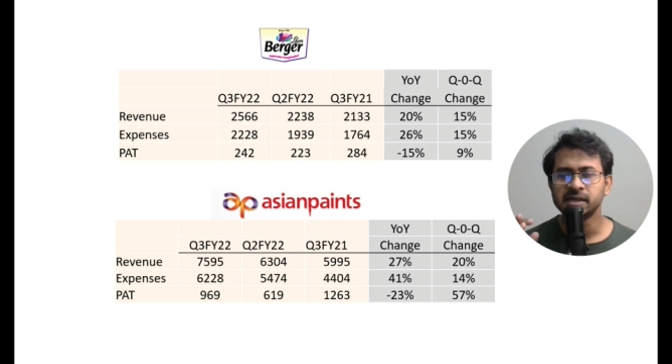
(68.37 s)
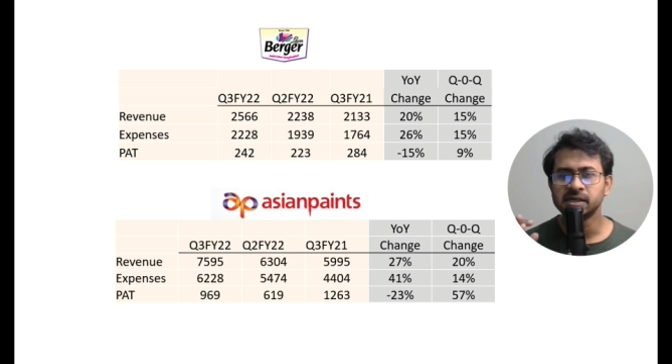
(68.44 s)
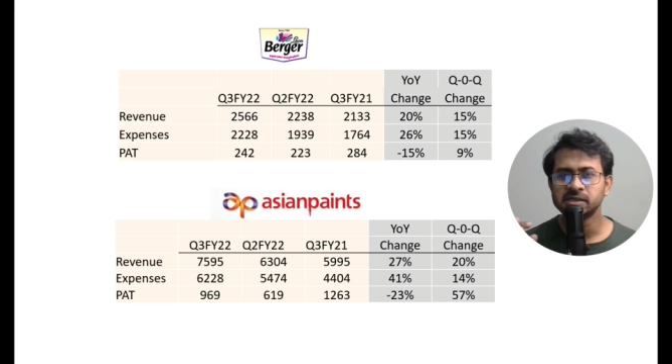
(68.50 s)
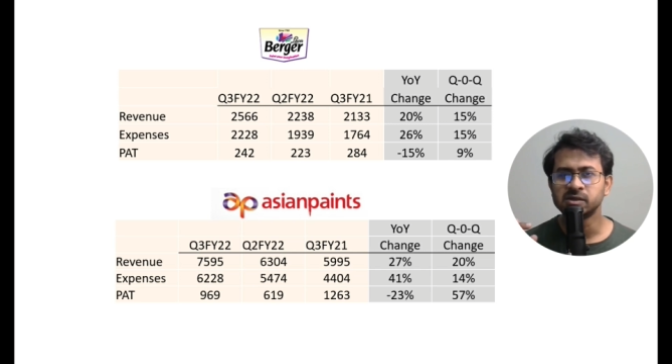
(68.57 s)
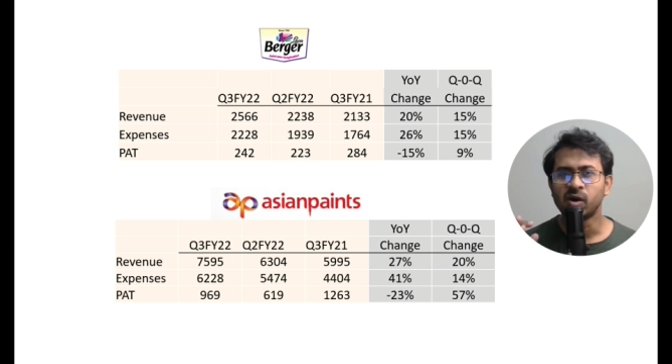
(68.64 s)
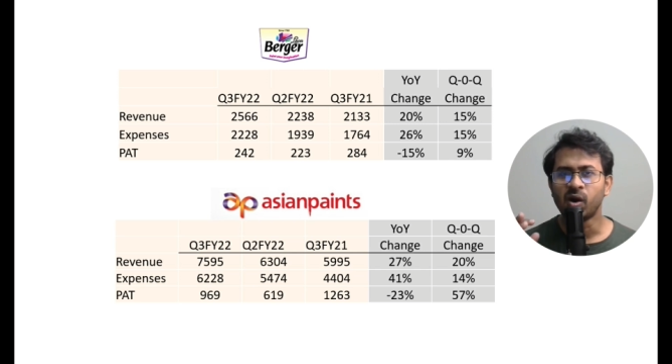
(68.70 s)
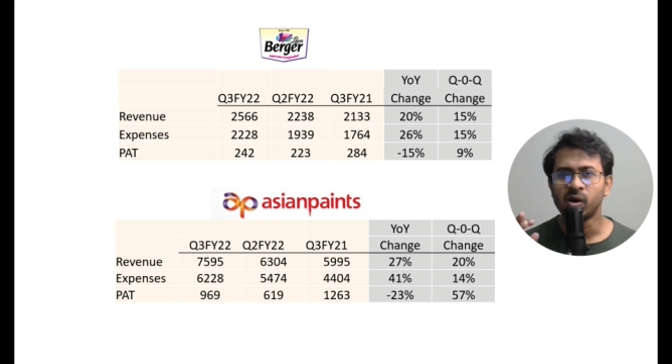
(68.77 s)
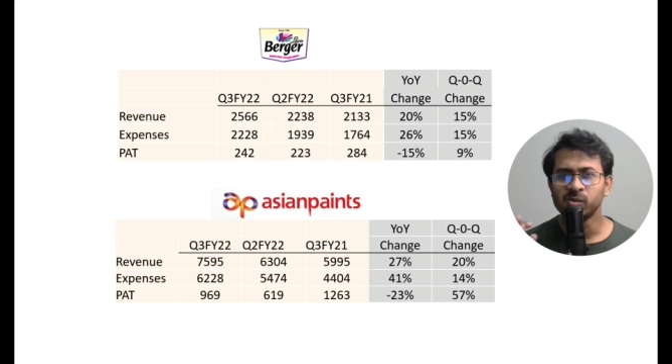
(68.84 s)

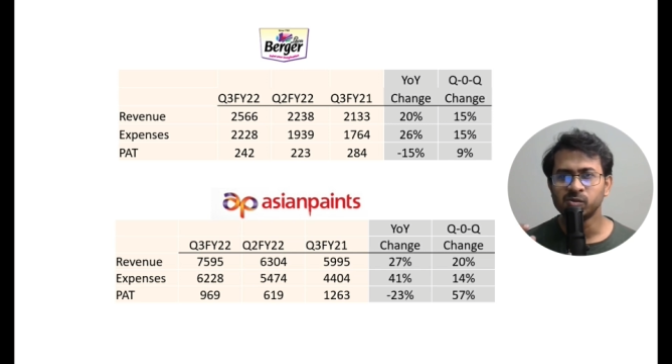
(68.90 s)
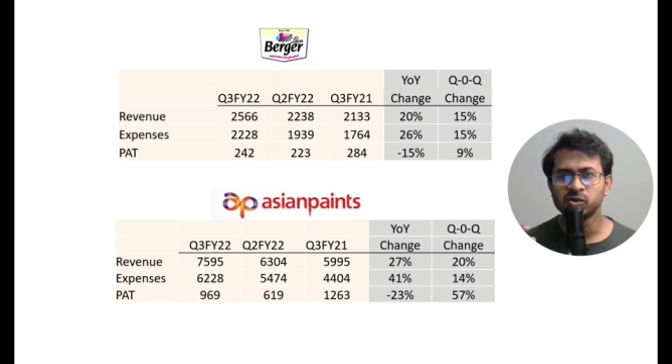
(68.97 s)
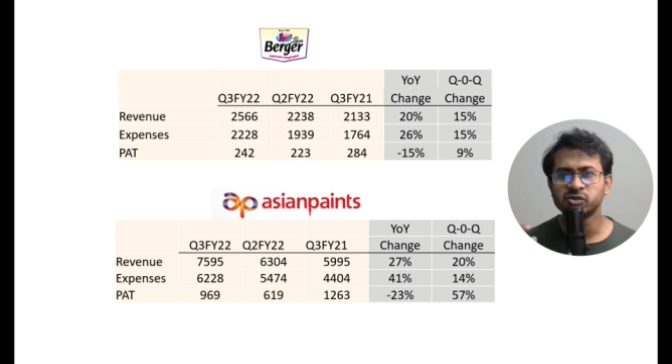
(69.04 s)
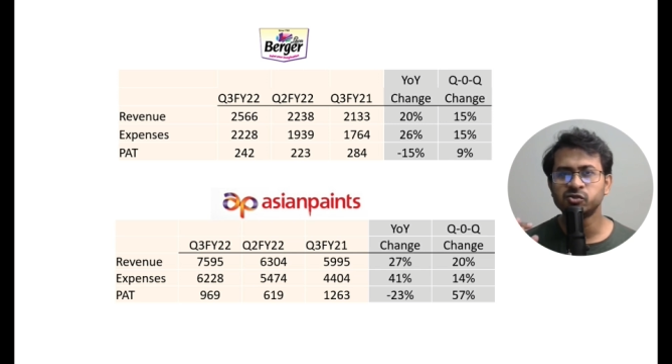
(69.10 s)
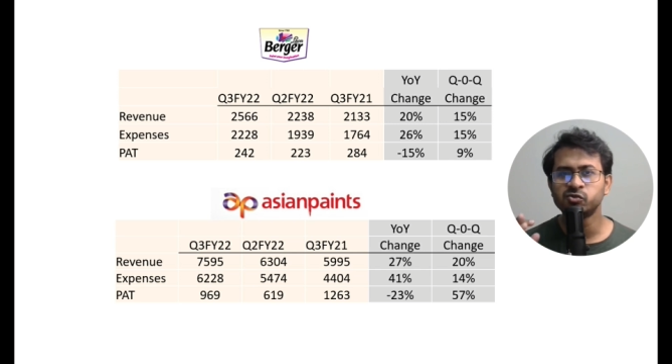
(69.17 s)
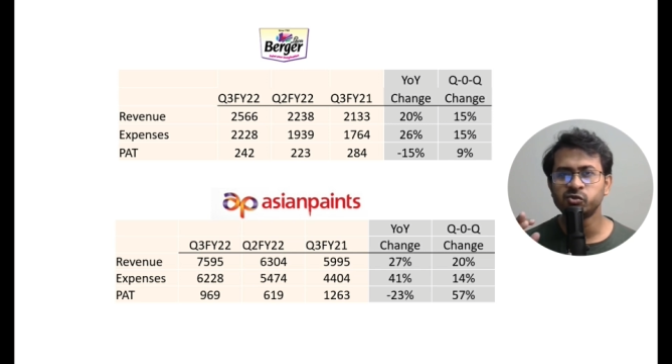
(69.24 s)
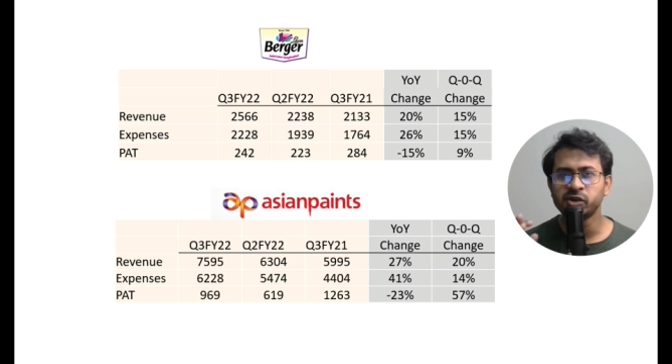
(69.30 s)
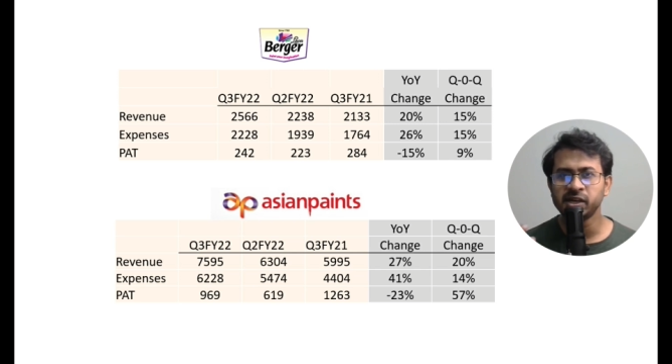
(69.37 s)
is
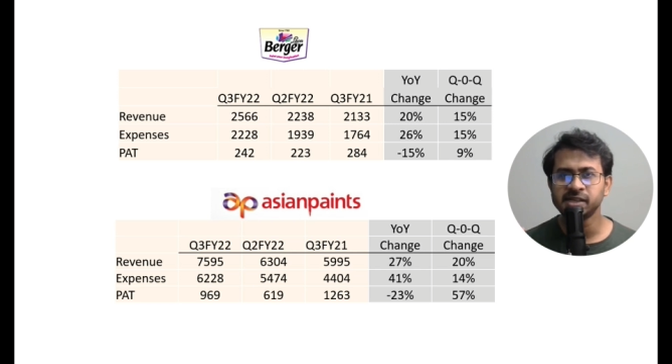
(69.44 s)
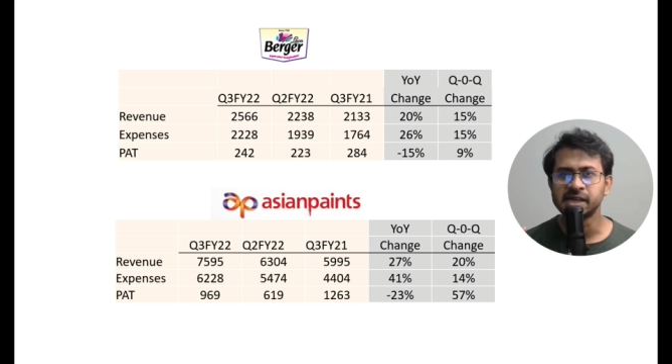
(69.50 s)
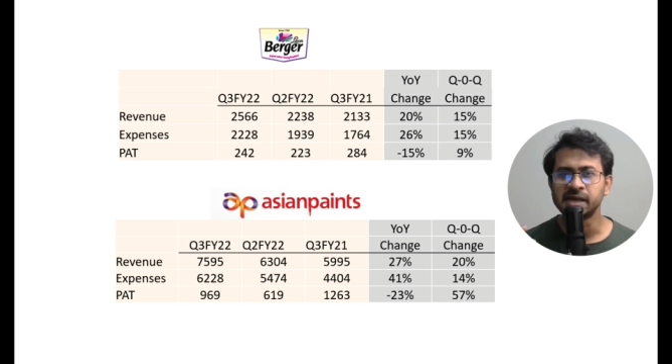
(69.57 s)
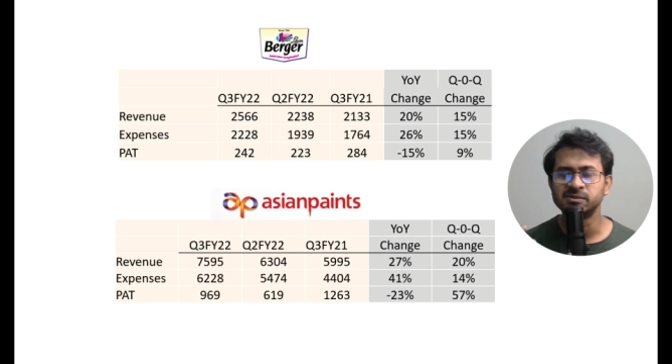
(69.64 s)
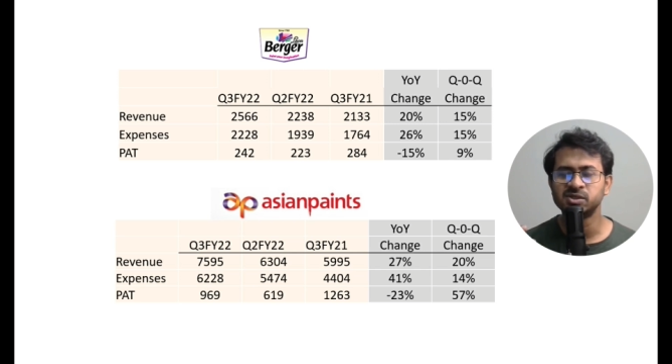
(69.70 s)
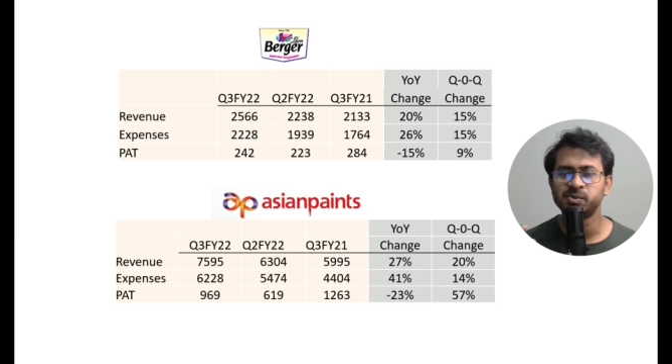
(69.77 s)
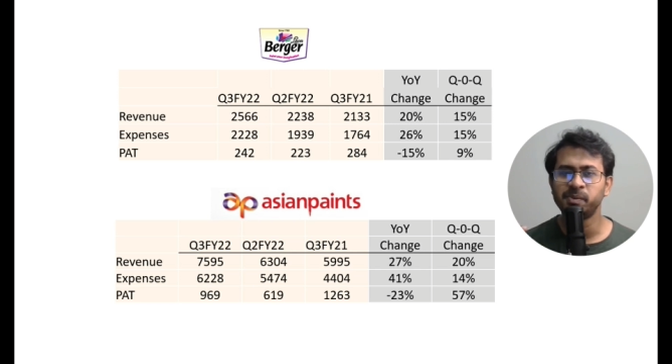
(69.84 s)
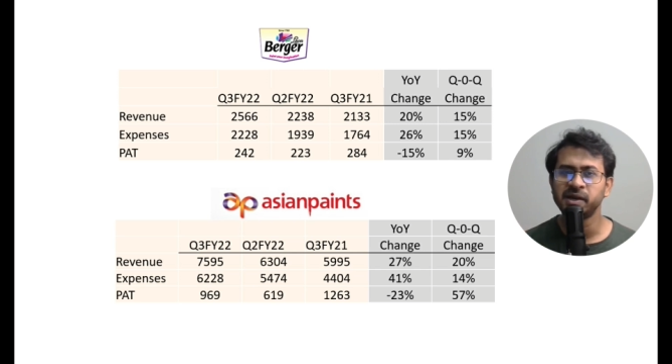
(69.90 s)
almost 3 times